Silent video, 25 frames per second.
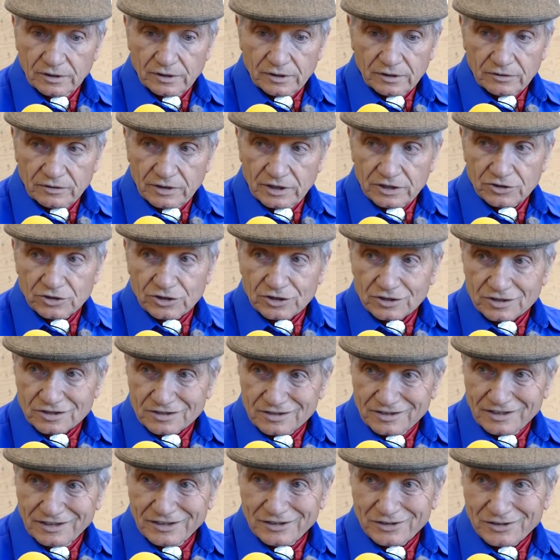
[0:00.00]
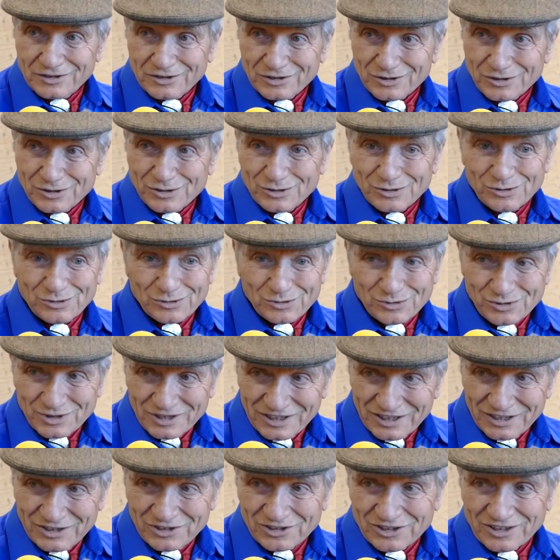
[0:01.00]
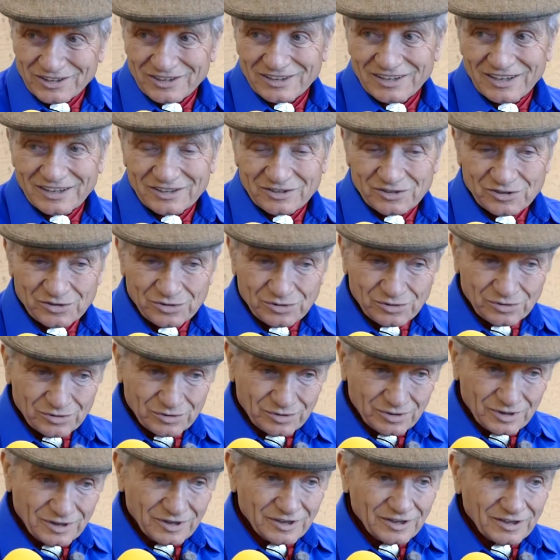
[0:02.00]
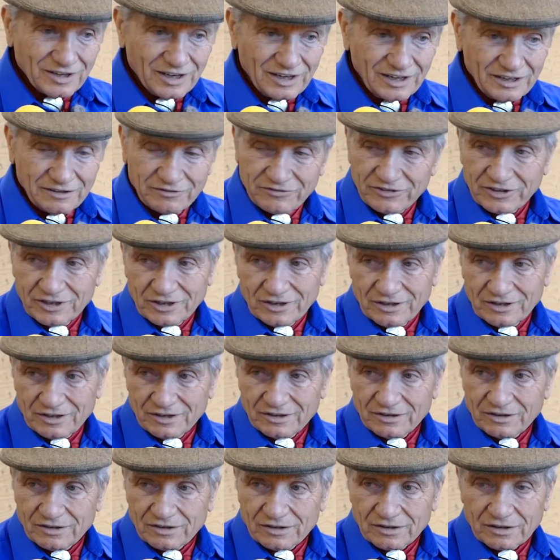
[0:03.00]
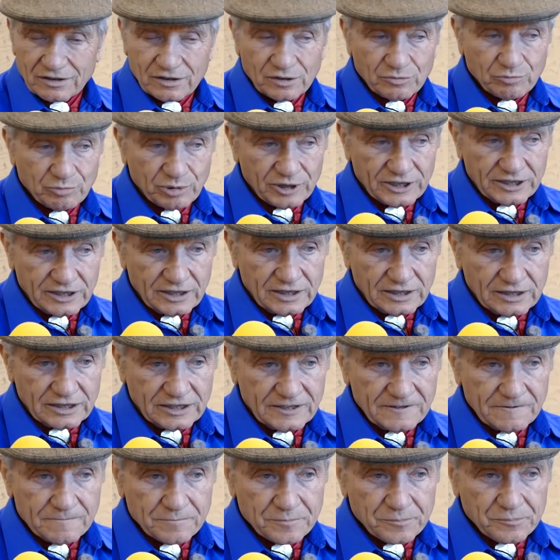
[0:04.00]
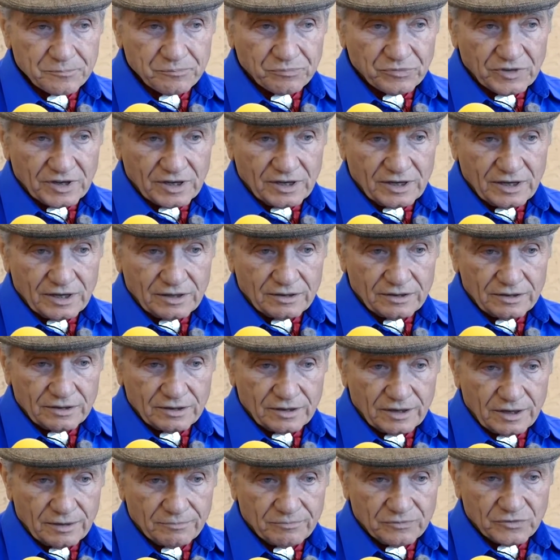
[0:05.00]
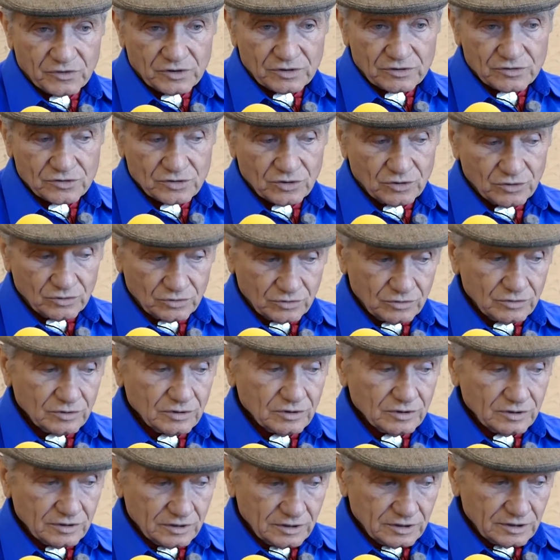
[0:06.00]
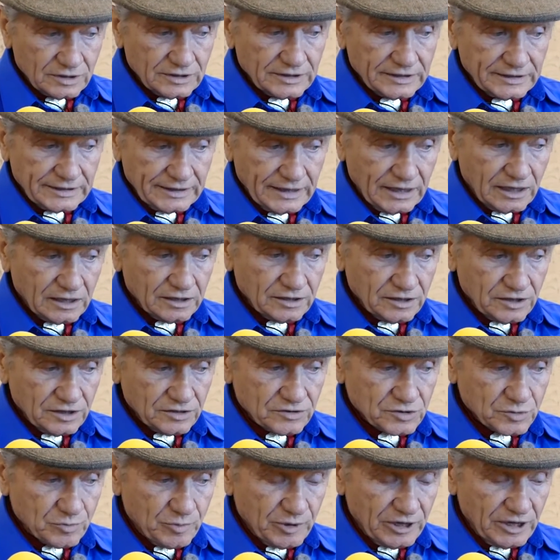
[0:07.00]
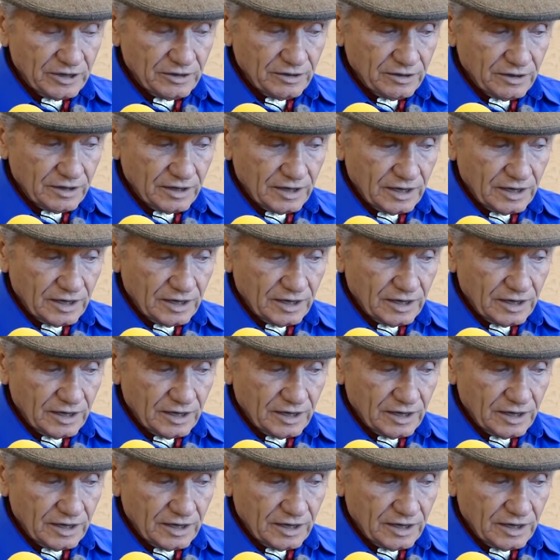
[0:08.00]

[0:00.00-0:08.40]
They just need to teach it and to live it mm-hmm. completely. And so, yeah, it's been